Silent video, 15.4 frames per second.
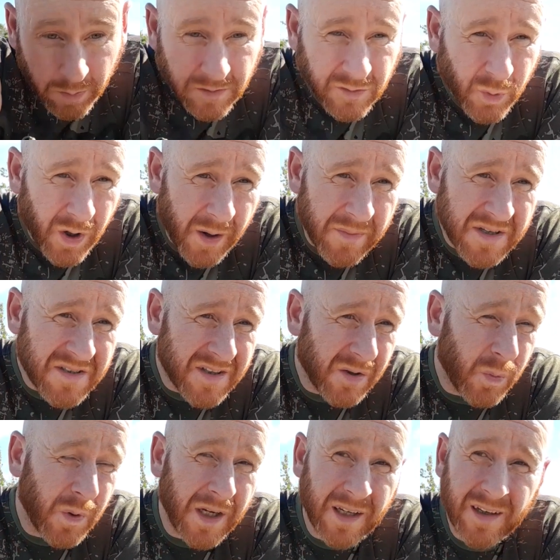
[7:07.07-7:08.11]
There's quite a bit of
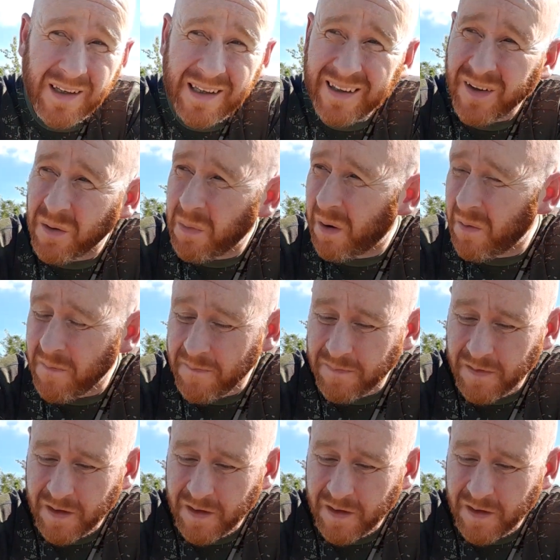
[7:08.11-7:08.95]
siltweed on the bottom.